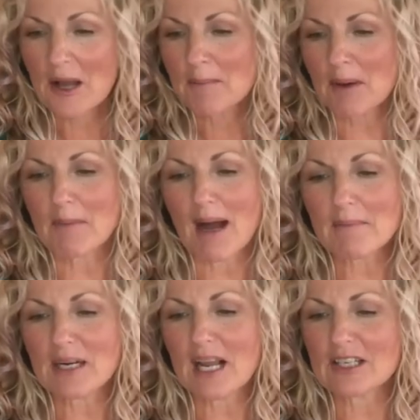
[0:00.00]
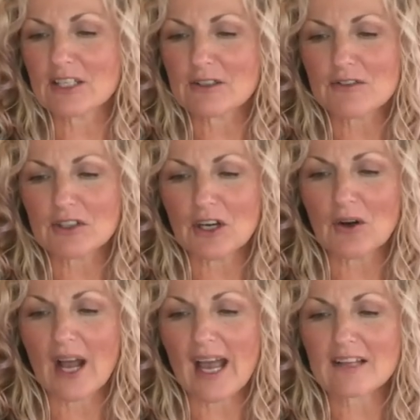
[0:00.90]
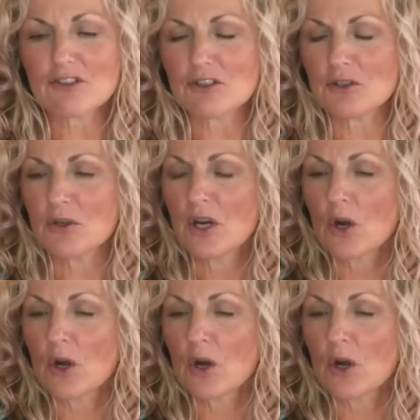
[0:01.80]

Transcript: My mom and I years ago had to